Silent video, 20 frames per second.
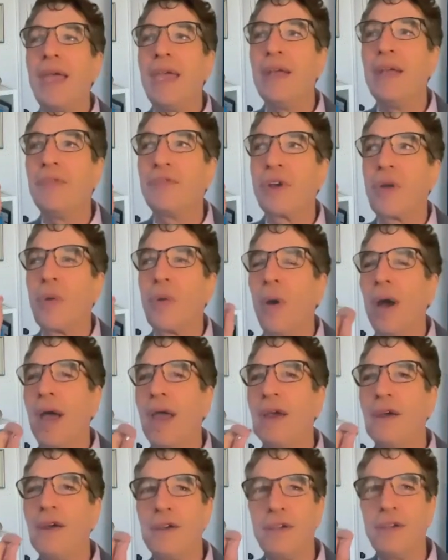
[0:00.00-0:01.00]
it
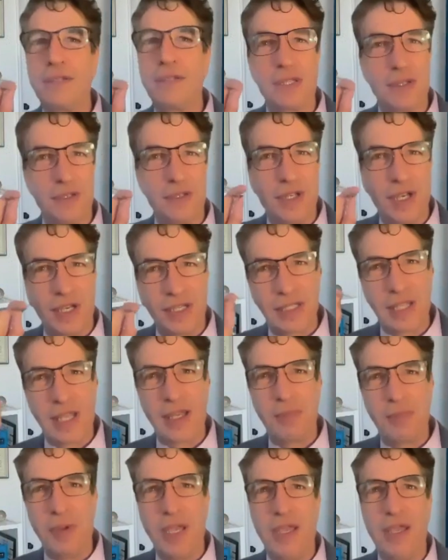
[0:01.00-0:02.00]
requires, just
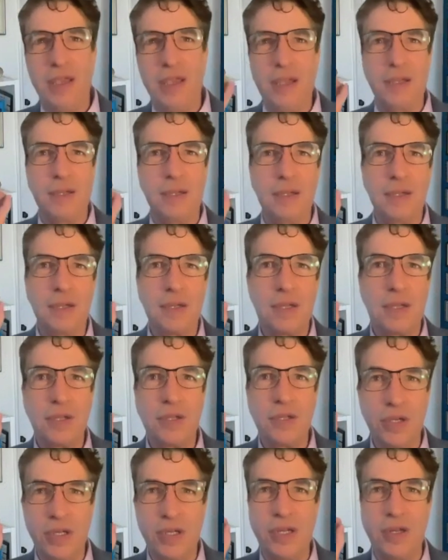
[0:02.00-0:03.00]
like being
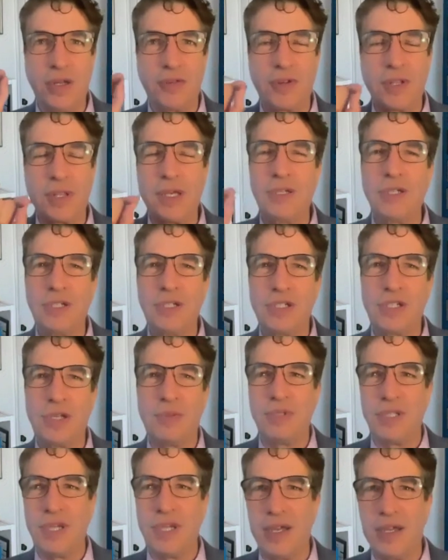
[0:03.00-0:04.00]
good in a
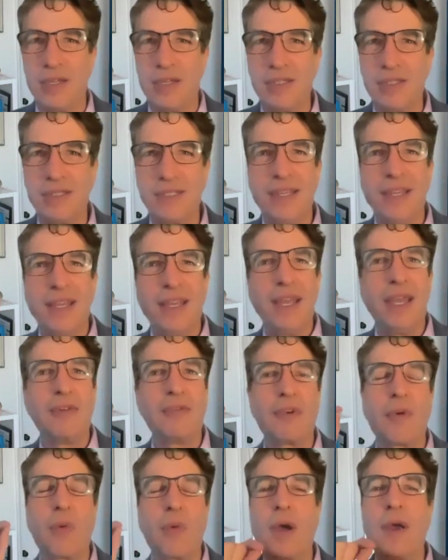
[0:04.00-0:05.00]
relationship does, it
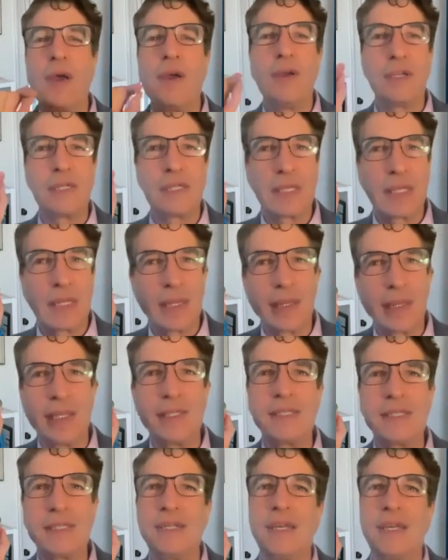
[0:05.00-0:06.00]
requires
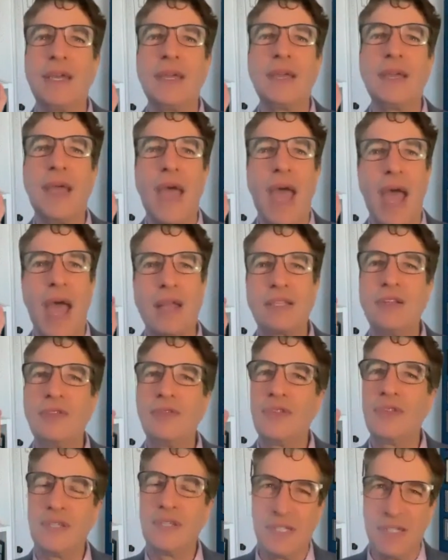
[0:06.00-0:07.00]
listening,
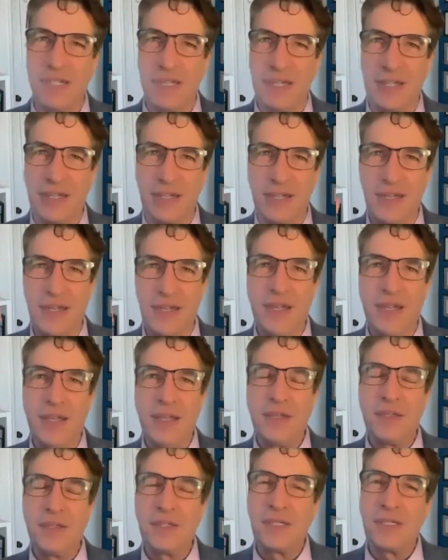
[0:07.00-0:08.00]
active listening.
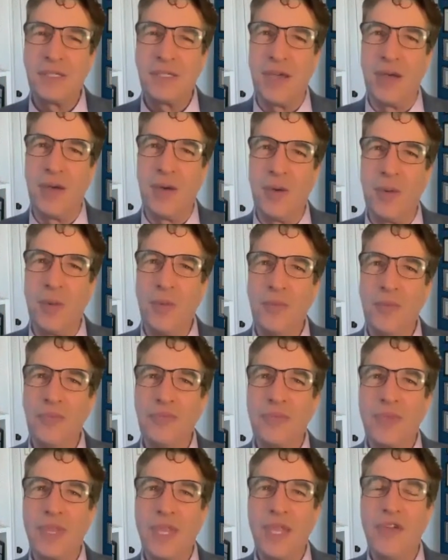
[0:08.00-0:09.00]
So
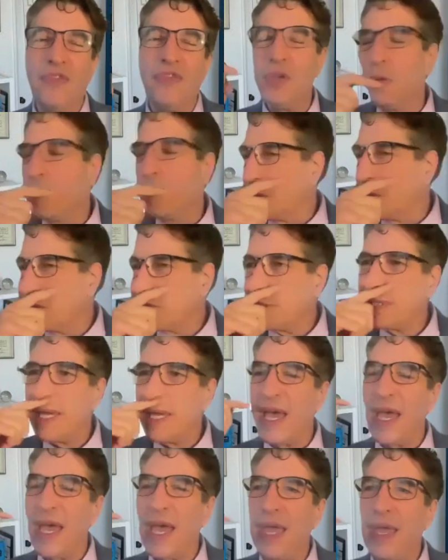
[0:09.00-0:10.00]
if you were to
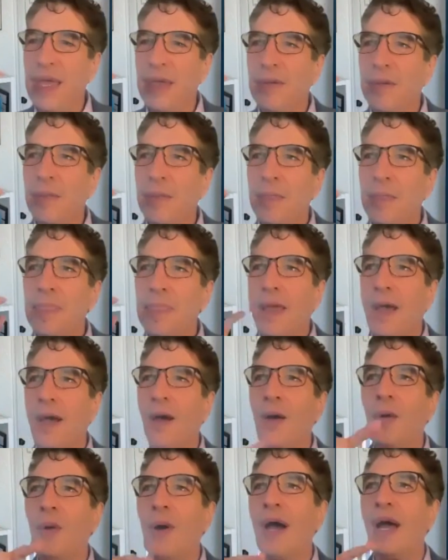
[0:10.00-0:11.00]
say,
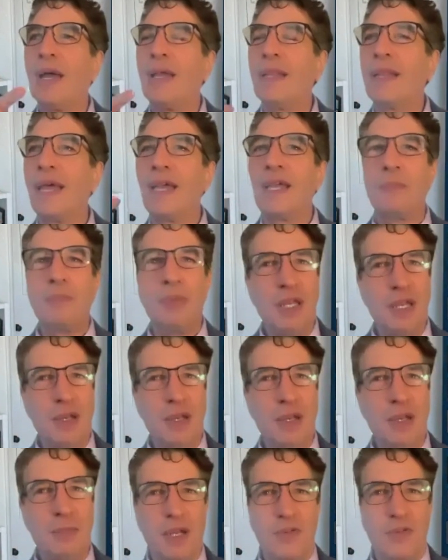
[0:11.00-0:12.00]
"Oh, I like
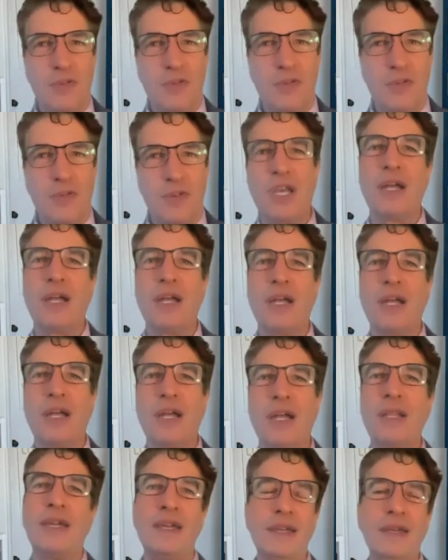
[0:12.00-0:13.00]
peanut butter and
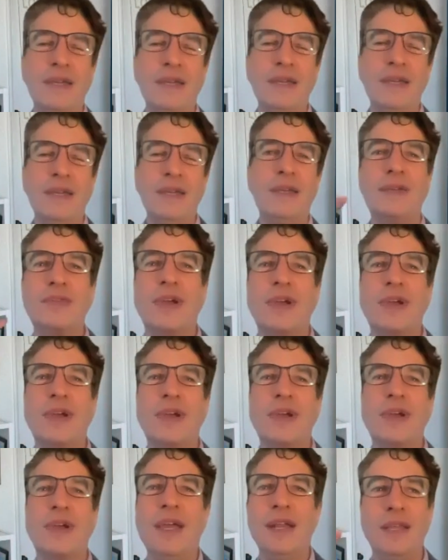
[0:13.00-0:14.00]
jelly,"
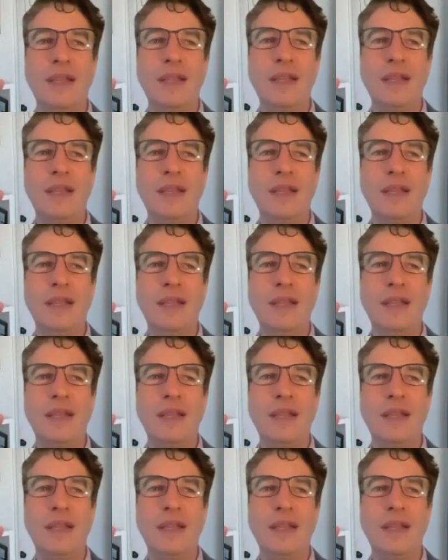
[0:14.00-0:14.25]
right?